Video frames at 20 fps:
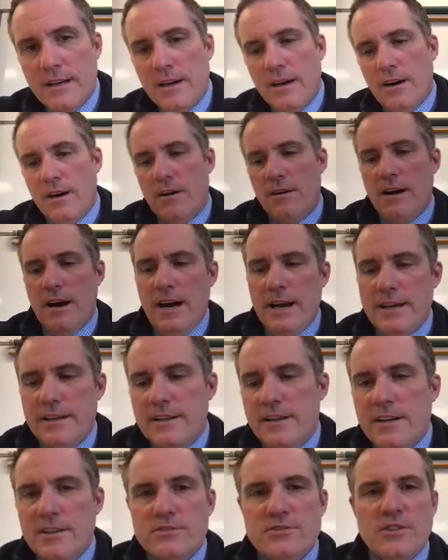All right,
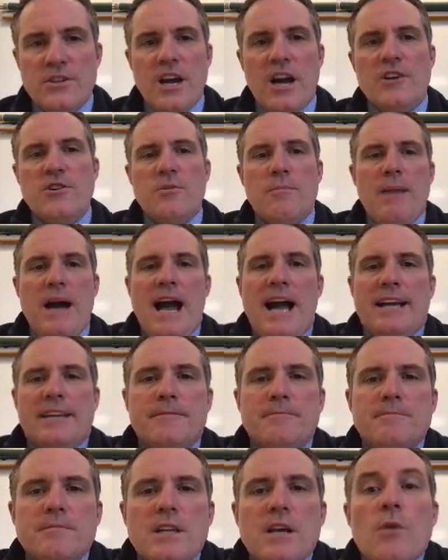so now you're back.
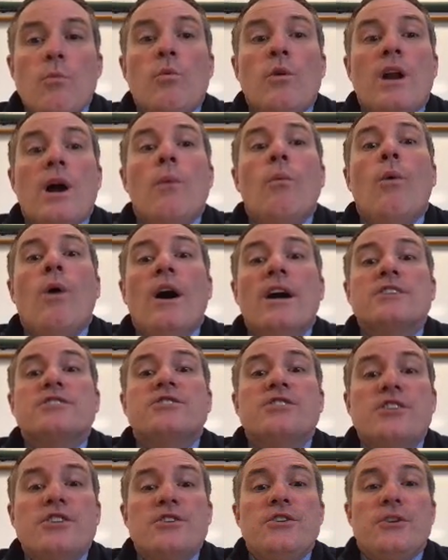What I
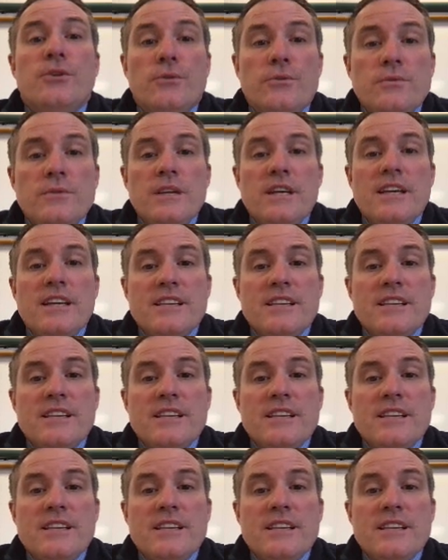want you to do